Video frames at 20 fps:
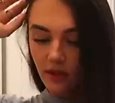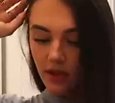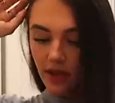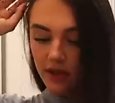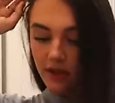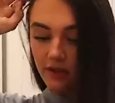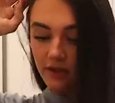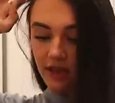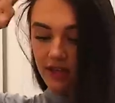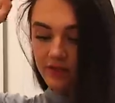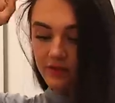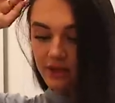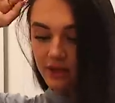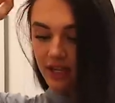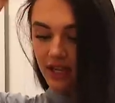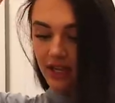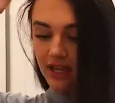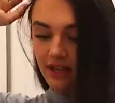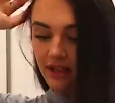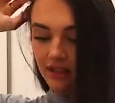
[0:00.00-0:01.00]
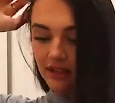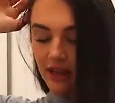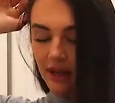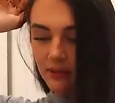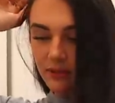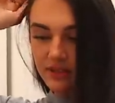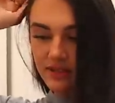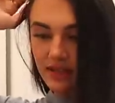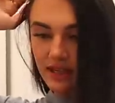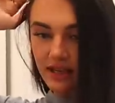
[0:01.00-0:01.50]
I know, that's when like,
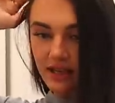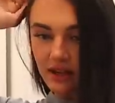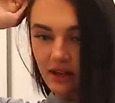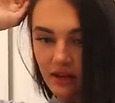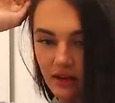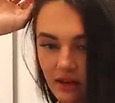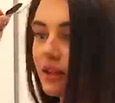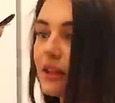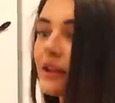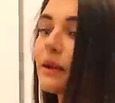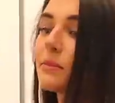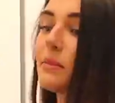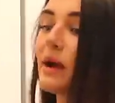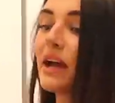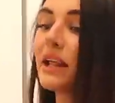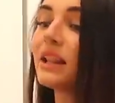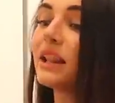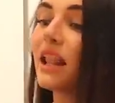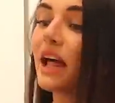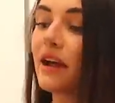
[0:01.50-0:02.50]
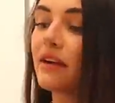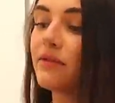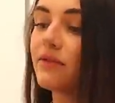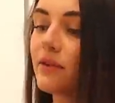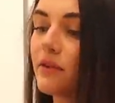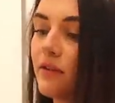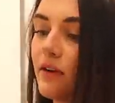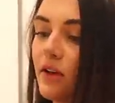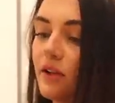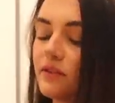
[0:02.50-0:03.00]
that was like my
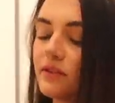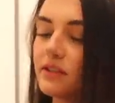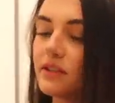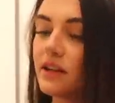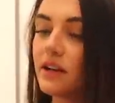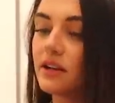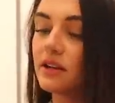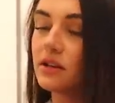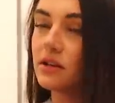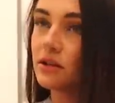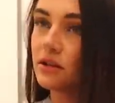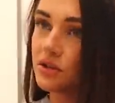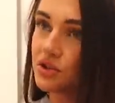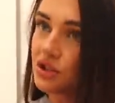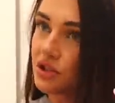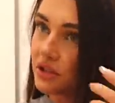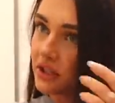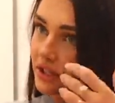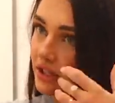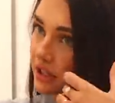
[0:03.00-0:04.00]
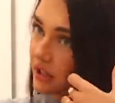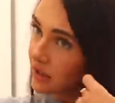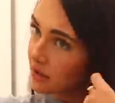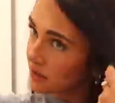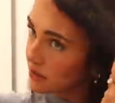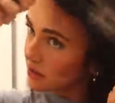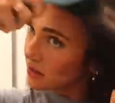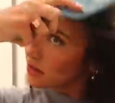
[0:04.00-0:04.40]
life revolved around cheerleading.